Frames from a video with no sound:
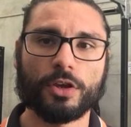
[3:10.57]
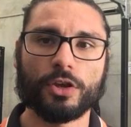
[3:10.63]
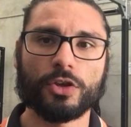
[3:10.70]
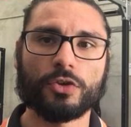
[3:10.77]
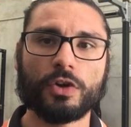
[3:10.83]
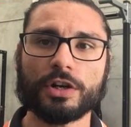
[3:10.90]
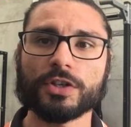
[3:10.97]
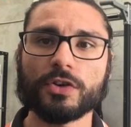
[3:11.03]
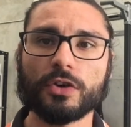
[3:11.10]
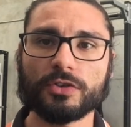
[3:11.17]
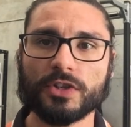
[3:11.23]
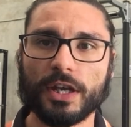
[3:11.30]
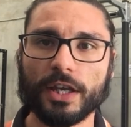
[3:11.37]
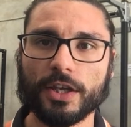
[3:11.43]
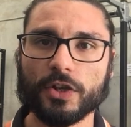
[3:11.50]
you're actually not
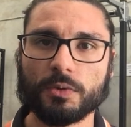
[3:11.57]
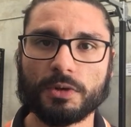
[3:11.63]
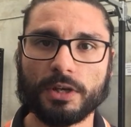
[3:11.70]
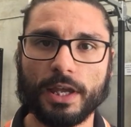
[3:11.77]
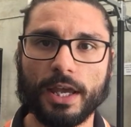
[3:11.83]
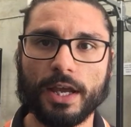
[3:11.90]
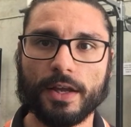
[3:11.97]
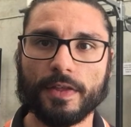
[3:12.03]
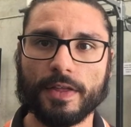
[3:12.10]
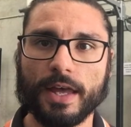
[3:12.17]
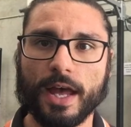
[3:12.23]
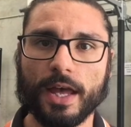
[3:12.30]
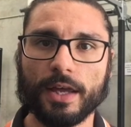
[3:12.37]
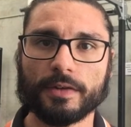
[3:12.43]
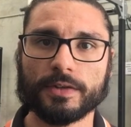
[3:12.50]
taking into account
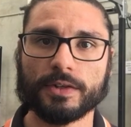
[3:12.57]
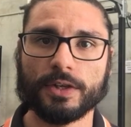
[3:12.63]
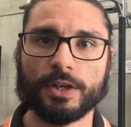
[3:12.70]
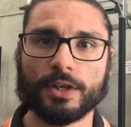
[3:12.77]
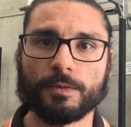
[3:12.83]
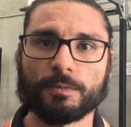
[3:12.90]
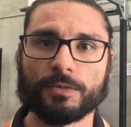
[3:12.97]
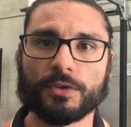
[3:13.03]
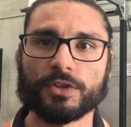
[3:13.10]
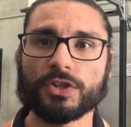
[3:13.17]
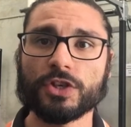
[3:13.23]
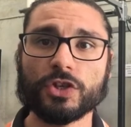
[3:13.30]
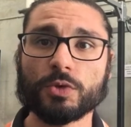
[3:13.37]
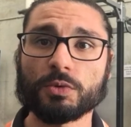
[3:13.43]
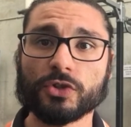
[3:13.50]
that the
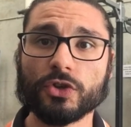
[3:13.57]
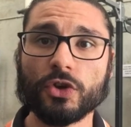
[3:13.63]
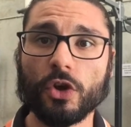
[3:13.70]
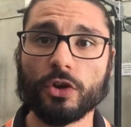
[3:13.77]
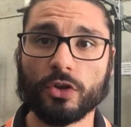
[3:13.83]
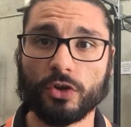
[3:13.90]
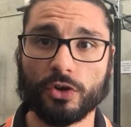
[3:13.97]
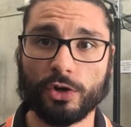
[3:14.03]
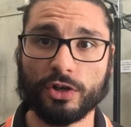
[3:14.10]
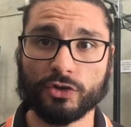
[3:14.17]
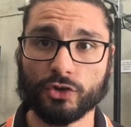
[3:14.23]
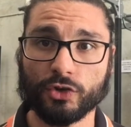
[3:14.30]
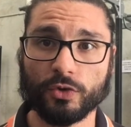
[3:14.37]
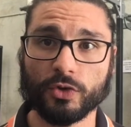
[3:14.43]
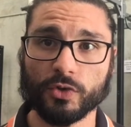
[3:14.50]
tissue is no longer as
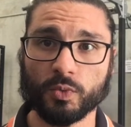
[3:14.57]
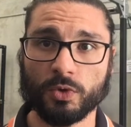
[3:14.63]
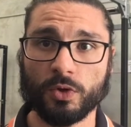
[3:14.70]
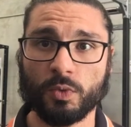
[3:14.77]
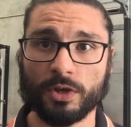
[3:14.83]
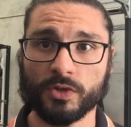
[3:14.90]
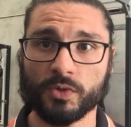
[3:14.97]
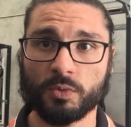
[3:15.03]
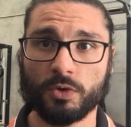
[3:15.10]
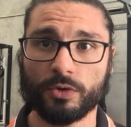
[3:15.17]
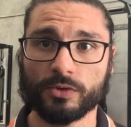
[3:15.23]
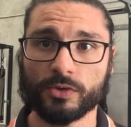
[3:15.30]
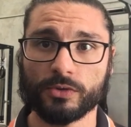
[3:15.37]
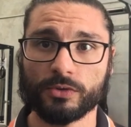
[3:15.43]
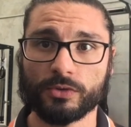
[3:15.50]
strong as what it once
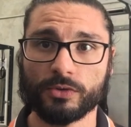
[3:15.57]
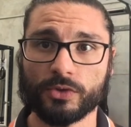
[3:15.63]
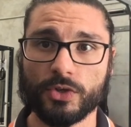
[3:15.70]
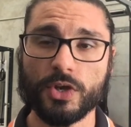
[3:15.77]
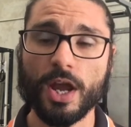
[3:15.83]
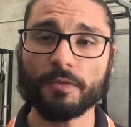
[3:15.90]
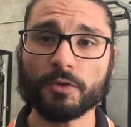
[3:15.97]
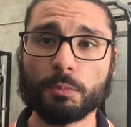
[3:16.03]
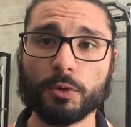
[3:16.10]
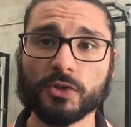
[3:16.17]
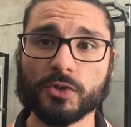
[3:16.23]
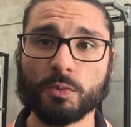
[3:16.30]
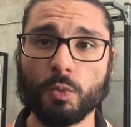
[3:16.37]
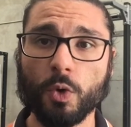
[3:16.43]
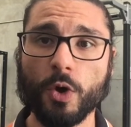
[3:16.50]
was. So you have to put
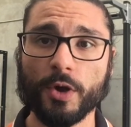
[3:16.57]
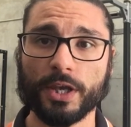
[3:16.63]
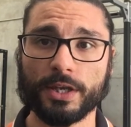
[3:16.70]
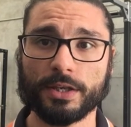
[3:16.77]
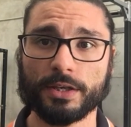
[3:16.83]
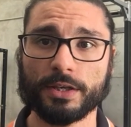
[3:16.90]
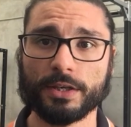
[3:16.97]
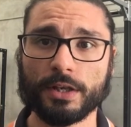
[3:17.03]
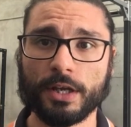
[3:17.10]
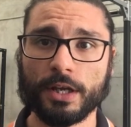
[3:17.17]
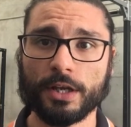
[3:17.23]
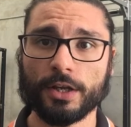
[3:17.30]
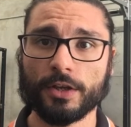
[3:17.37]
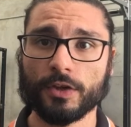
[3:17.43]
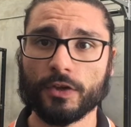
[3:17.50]
some work in
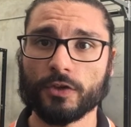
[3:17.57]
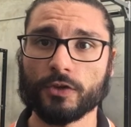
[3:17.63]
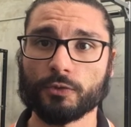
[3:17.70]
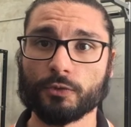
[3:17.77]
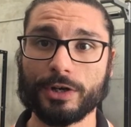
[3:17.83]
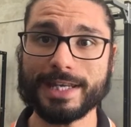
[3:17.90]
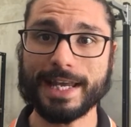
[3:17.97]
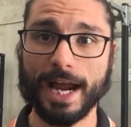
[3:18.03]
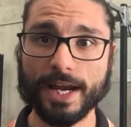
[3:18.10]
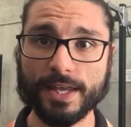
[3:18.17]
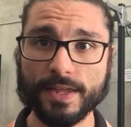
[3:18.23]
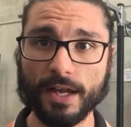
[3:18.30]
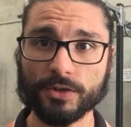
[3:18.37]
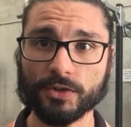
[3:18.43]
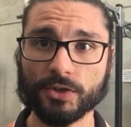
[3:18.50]
to regain
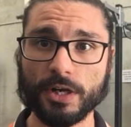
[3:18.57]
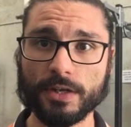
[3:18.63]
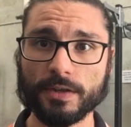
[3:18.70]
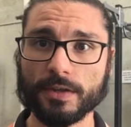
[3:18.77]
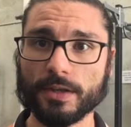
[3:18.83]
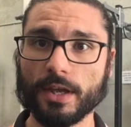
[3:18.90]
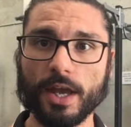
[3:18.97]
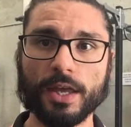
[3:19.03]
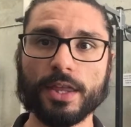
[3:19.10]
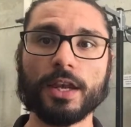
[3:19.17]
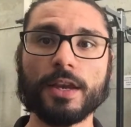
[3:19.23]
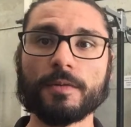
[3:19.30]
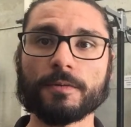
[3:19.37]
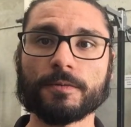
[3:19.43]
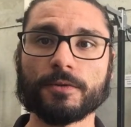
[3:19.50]
that strength, and then
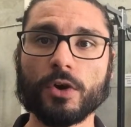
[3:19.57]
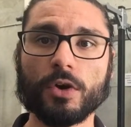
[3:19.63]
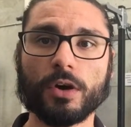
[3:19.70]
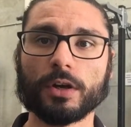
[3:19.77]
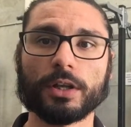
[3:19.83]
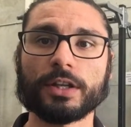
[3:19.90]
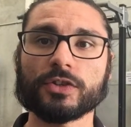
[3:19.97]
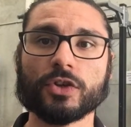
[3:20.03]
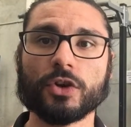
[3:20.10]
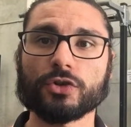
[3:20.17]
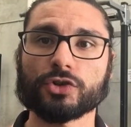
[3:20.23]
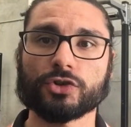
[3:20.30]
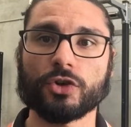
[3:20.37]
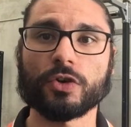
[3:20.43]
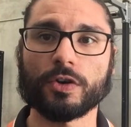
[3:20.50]
if not, let's go
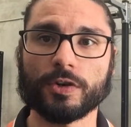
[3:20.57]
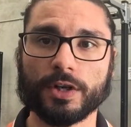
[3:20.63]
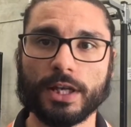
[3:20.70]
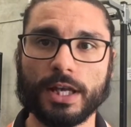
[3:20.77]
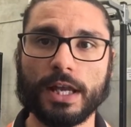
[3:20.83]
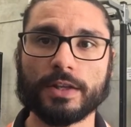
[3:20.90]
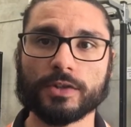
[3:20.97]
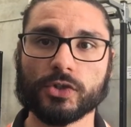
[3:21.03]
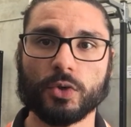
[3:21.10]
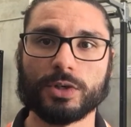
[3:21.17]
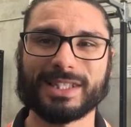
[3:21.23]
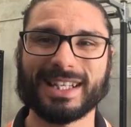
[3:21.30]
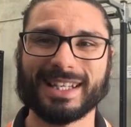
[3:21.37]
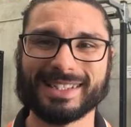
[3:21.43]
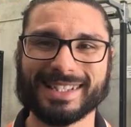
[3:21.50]
stronger again so
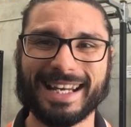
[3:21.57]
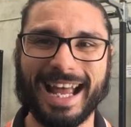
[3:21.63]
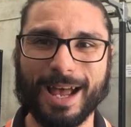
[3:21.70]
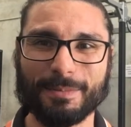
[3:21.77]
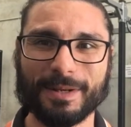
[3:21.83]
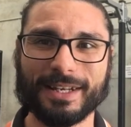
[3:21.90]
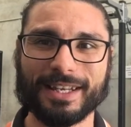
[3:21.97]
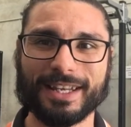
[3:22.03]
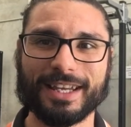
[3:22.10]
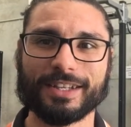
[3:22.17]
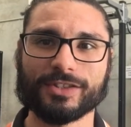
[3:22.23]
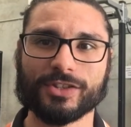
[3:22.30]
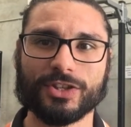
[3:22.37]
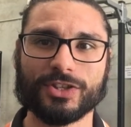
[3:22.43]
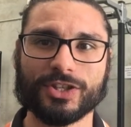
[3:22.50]
it doesn't happen again.
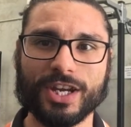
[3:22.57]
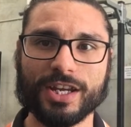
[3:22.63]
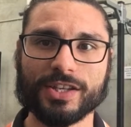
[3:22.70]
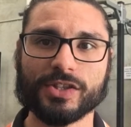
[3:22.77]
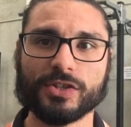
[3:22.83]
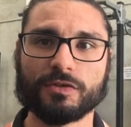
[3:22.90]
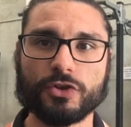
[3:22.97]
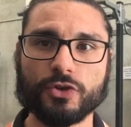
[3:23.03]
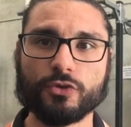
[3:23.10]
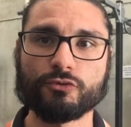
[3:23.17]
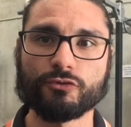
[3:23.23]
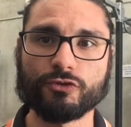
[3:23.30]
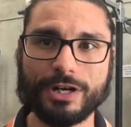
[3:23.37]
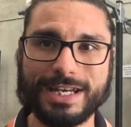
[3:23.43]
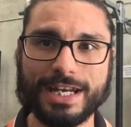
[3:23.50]
So the chances of you
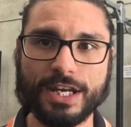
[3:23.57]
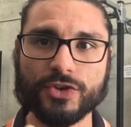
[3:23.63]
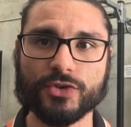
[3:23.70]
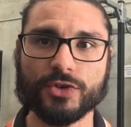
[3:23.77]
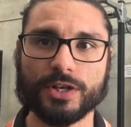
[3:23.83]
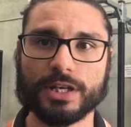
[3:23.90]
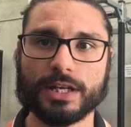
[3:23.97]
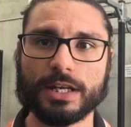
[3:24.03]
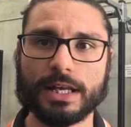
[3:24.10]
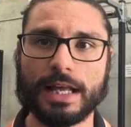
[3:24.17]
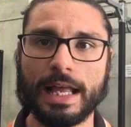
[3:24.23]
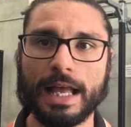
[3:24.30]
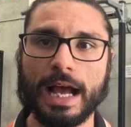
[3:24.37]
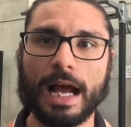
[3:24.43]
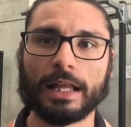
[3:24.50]
re-injuring
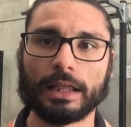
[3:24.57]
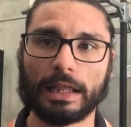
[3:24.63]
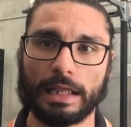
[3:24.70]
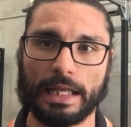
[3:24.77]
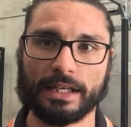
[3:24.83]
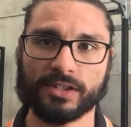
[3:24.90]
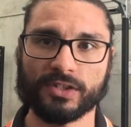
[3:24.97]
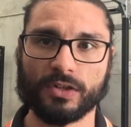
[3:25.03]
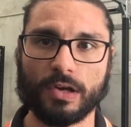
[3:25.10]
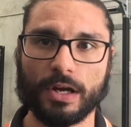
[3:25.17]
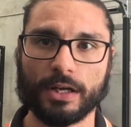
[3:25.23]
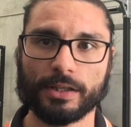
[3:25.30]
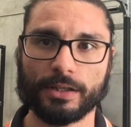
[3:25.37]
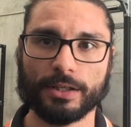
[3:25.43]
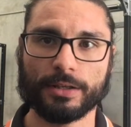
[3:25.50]
are less
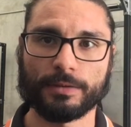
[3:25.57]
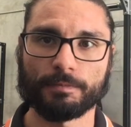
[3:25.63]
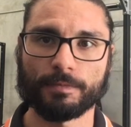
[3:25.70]
likely.